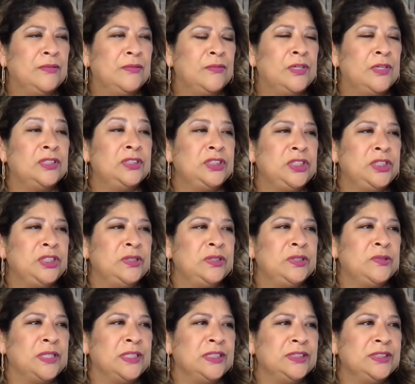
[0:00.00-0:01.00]
Well, two
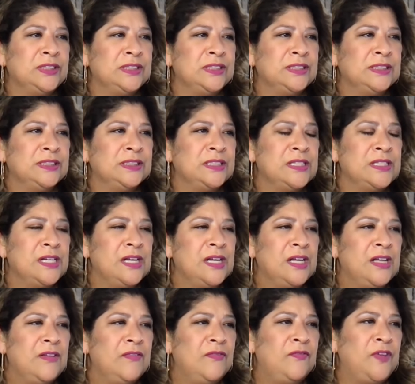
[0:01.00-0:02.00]
questions.
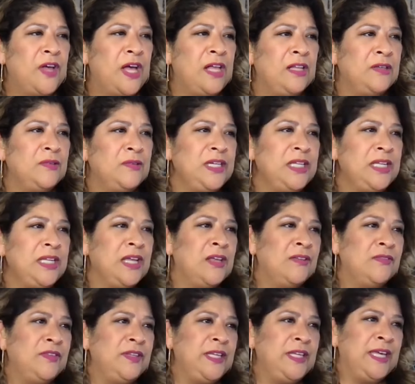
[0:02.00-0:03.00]
Following
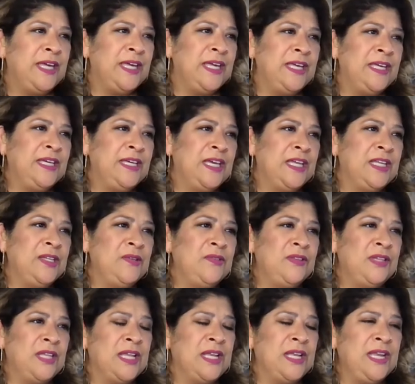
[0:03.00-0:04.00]
LVA, can you
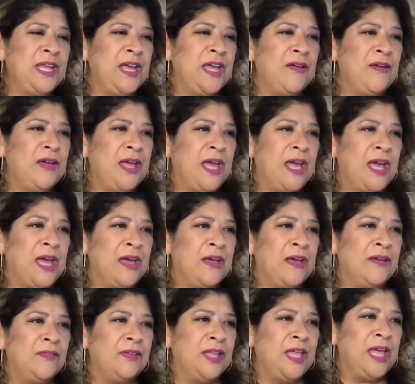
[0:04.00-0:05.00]
then now
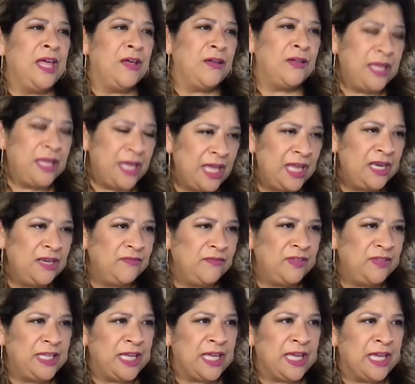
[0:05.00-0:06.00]
have
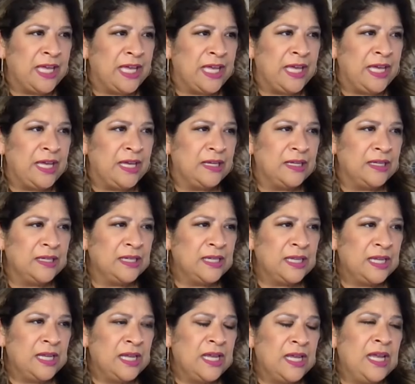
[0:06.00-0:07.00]
LNVA?
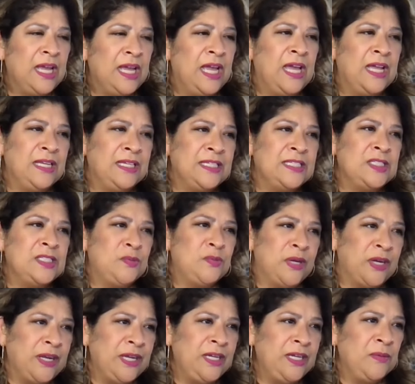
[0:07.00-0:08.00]
And is
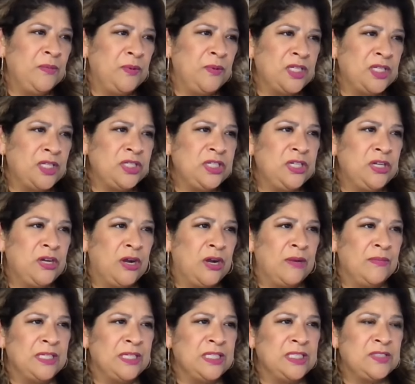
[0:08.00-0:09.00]
wearing compression
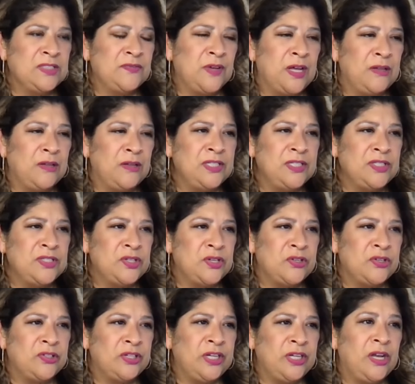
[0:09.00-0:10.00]
garments following
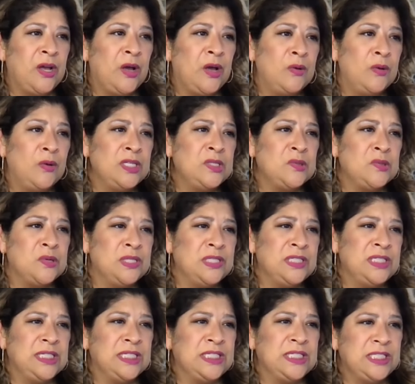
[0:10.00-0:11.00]
surgery always going
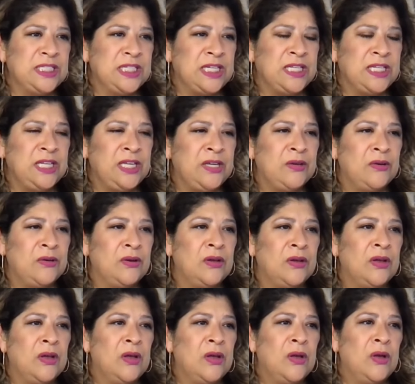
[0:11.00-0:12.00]
to continue,
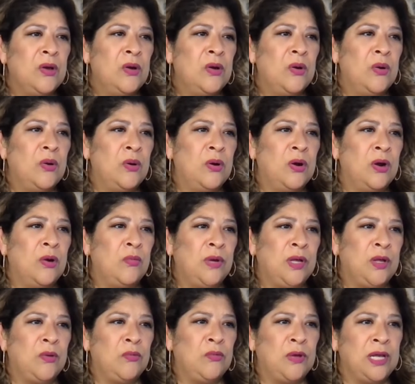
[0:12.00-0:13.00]
or
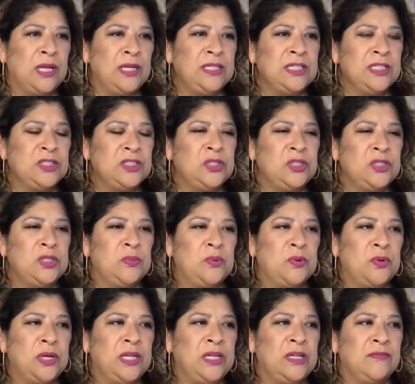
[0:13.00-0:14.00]
will one get to the
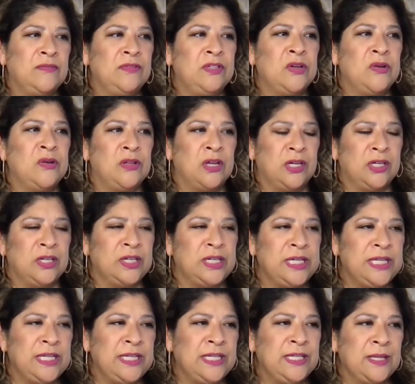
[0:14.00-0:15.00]
point of no longer
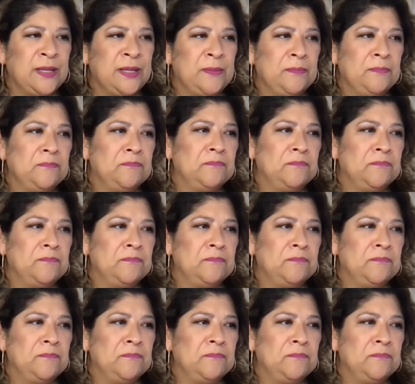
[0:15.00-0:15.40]
needing them?